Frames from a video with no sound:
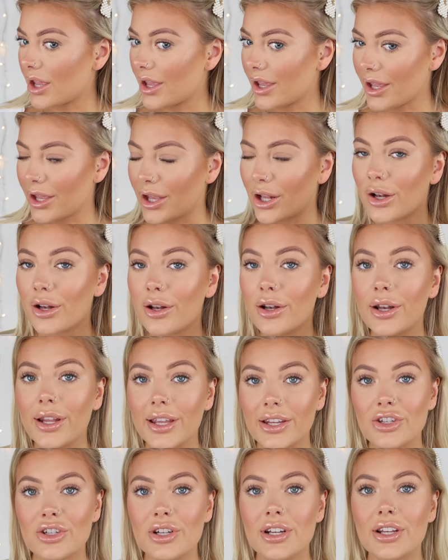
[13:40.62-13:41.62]
it
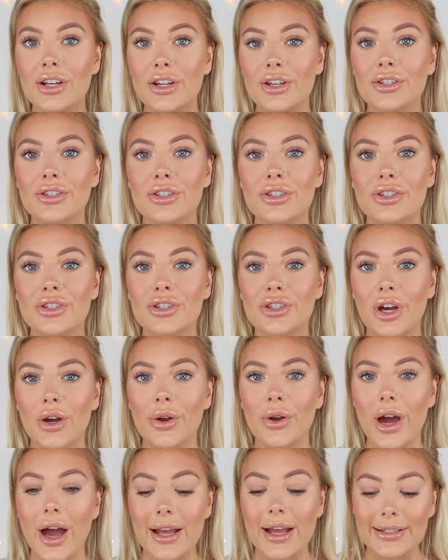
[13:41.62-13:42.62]
literally looks so
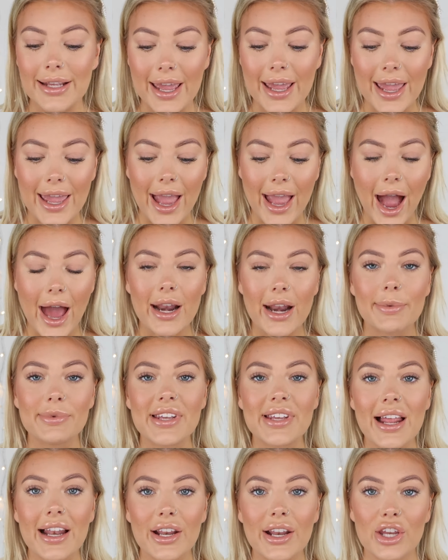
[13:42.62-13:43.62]
nice. And I'm
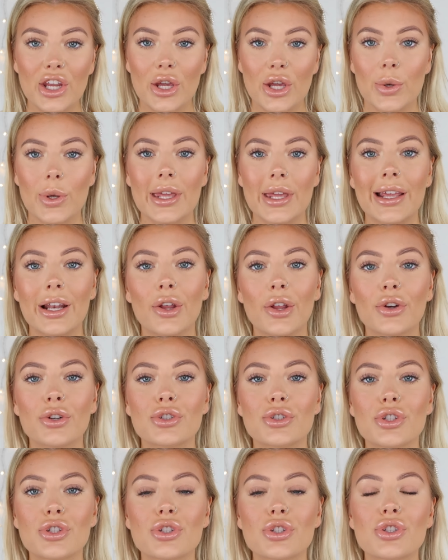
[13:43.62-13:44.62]
telling you, it
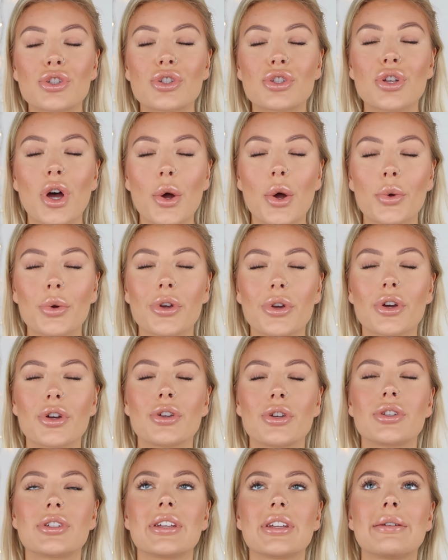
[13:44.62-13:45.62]
looks so
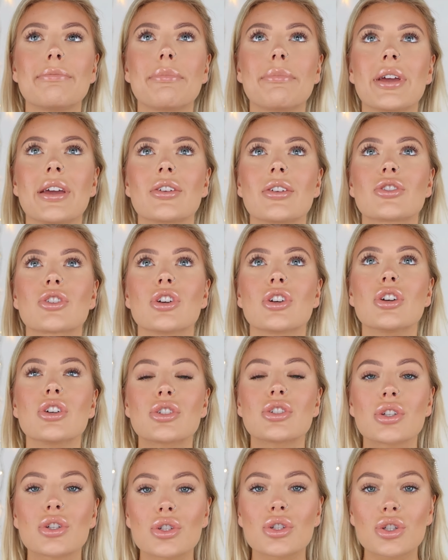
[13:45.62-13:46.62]
good in
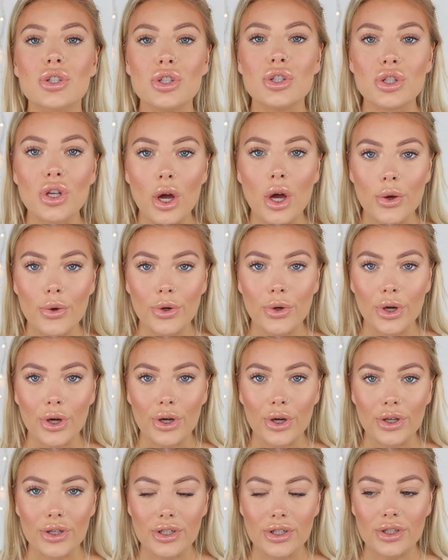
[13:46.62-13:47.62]
pictures. So
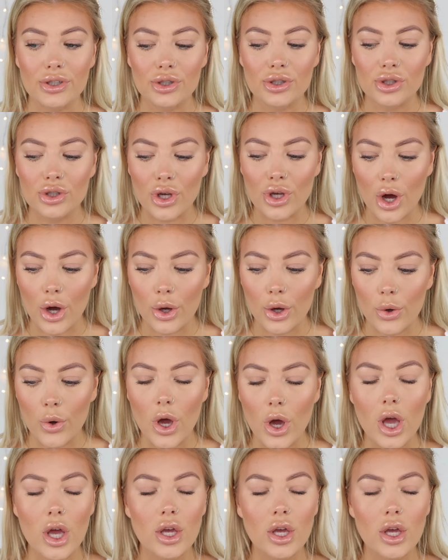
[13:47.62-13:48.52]
good. So